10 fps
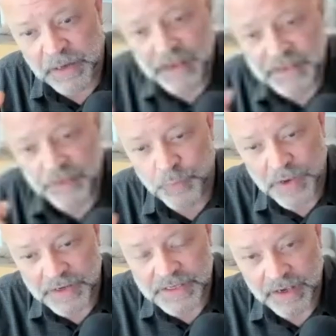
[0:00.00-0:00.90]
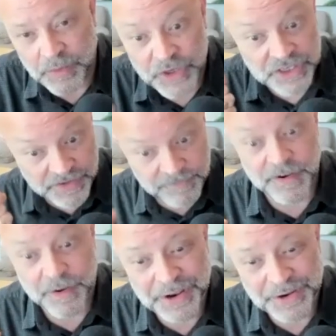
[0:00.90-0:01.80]
place of witnessing, which is a
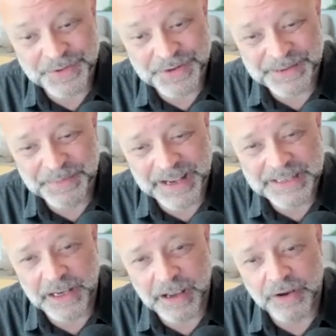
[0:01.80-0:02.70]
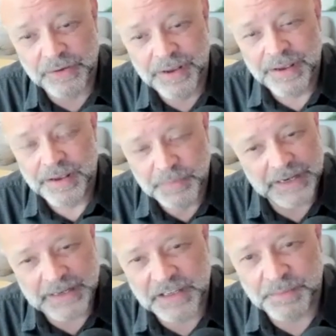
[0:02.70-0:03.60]
very interesting place to go. But
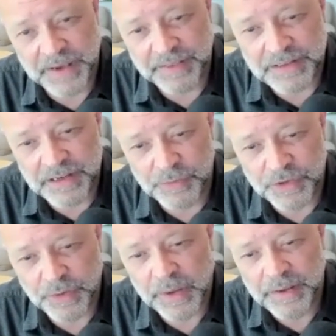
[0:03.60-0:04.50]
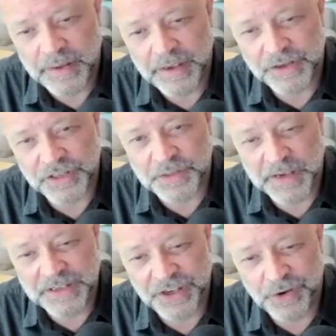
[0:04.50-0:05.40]
it doesn't mean there's no doer. It just
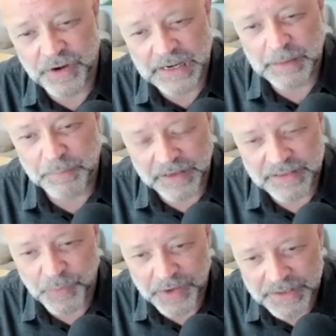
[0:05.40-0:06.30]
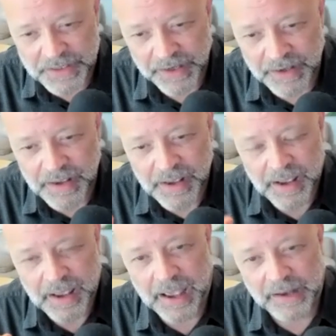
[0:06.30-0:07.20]
means that you're in a deep place of witnessing.
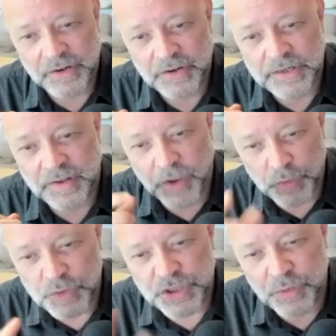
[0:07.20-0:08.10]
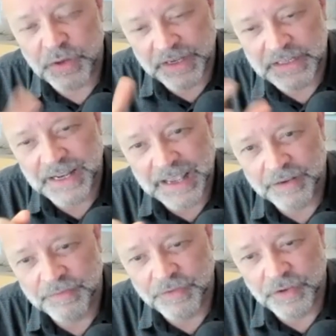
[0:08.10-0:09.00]
And those two can easily get
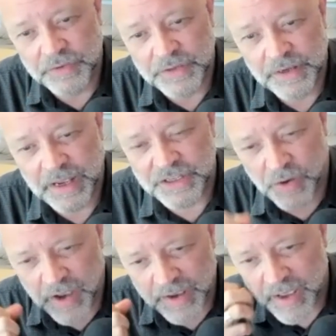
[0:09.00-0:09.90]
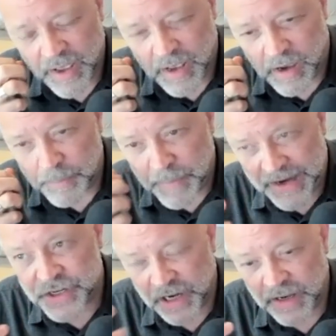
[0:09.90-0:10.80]
confused. And so I, I
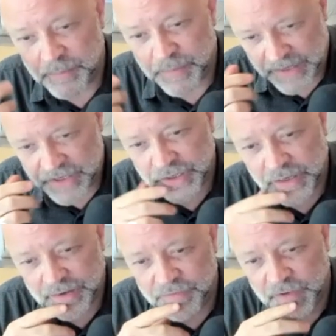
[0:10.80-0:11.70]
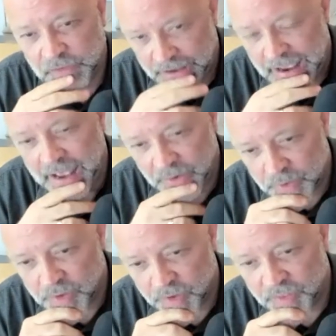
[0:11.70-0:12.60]
passionately, passionately feel now
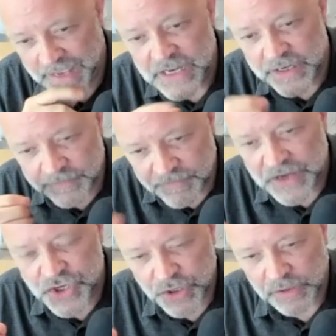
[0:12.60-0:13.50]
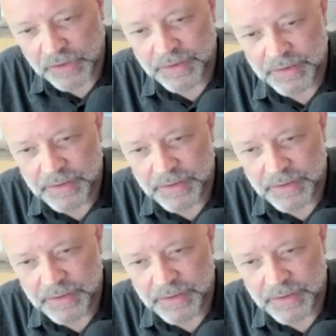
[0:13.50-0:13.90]
that the individual